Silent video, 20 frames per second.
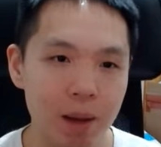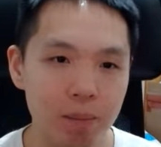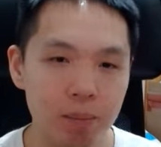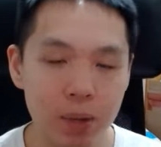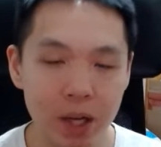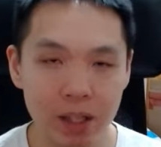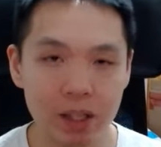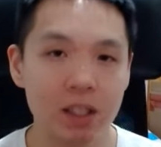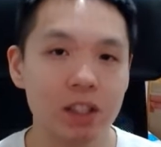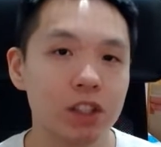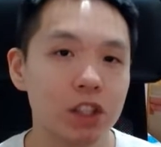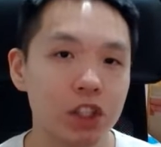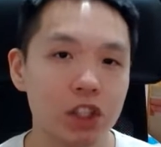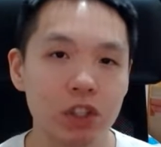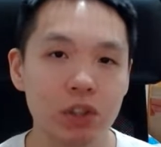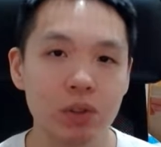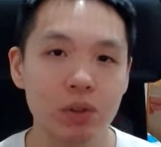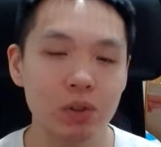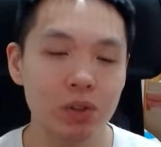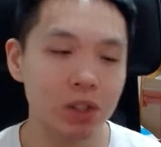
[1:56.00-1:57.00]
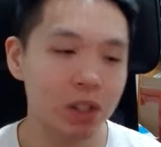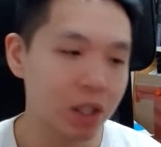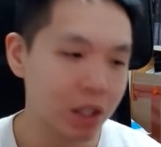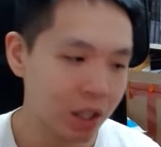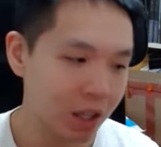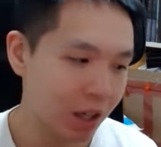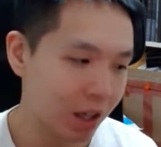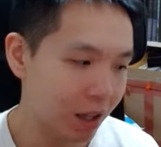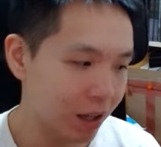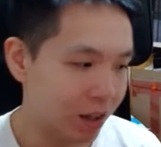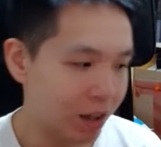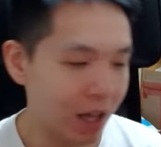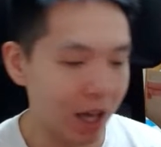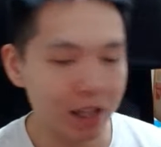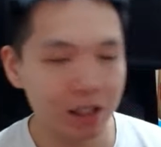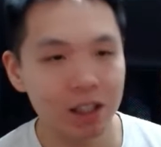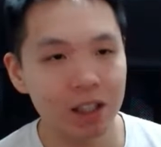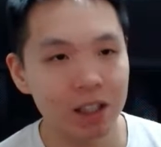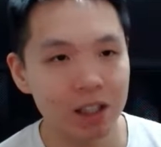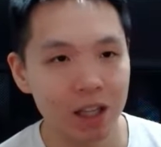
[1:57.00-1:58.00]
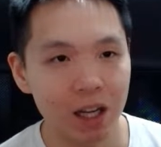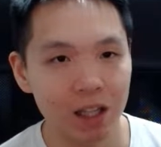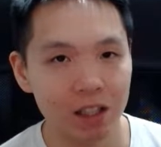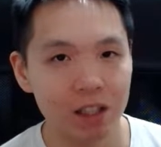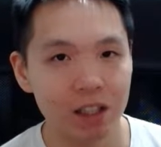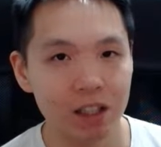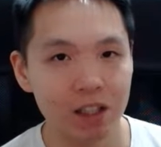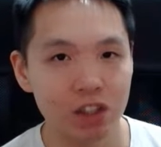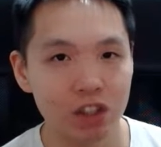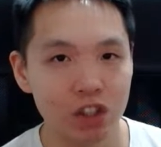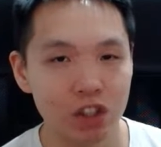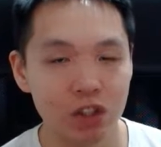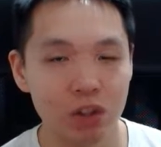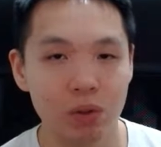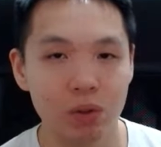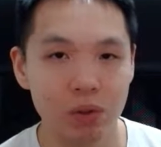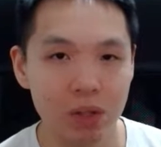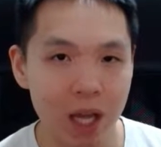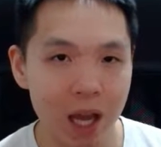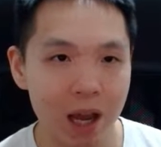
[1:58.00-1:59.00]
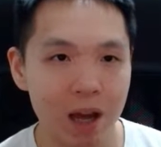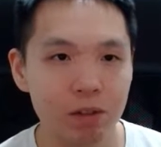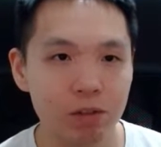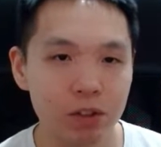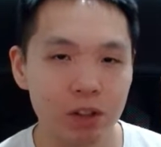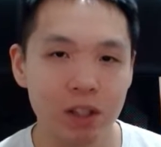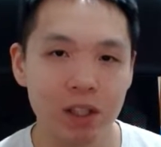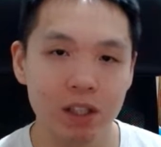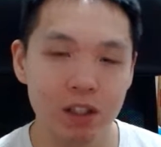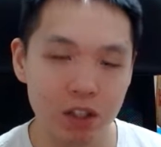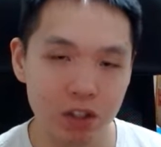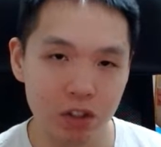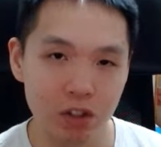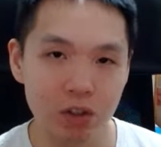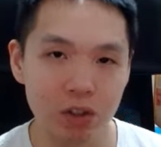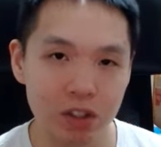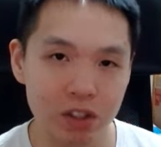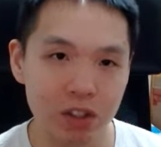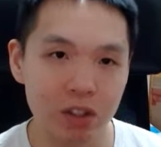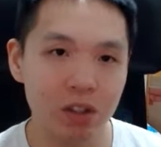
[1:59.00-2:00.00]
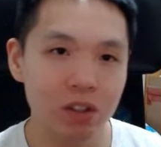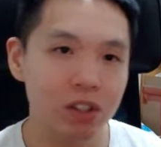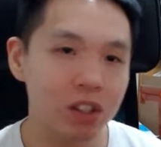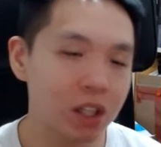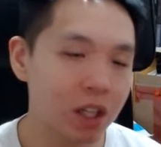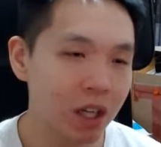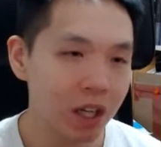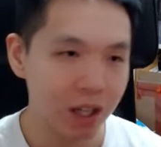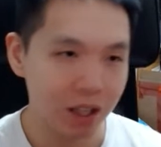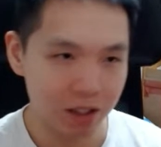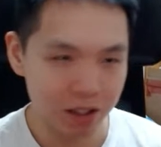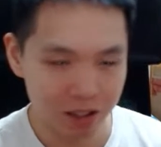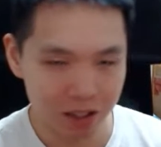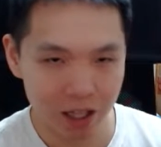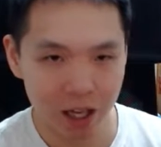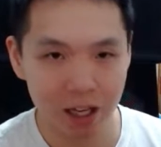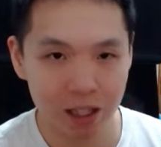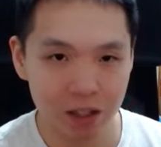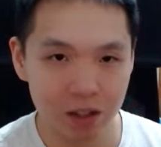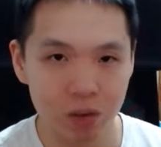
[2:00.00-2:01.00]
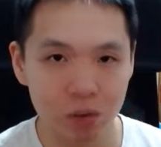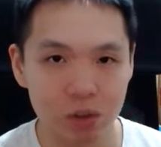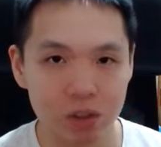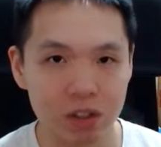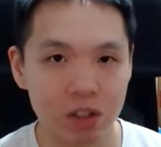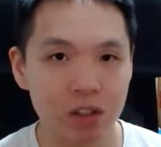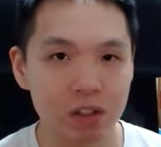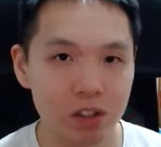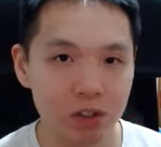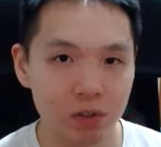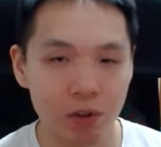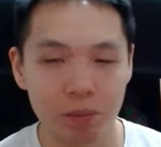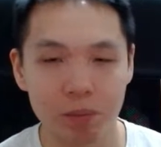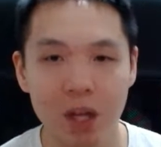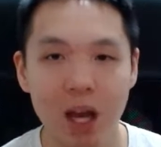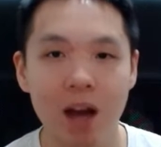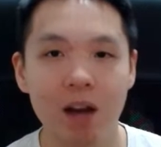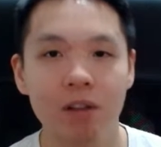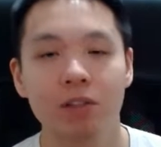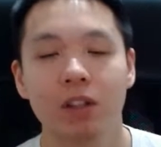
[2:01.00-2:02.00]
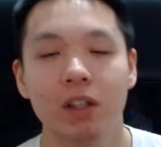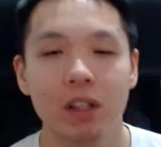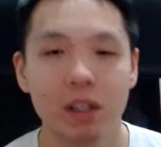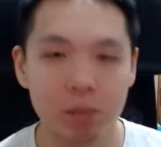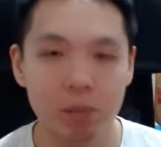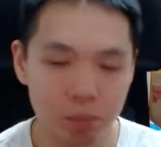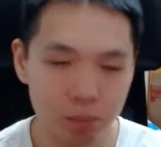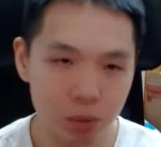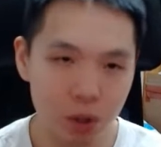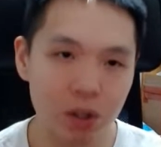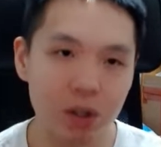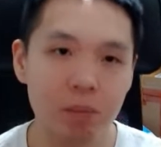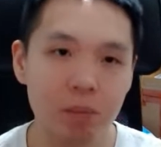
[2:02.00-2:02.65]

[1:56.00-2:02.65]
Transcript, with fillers: pick and choose, then connect it to Tavily to do the search, take the results from Tavily, put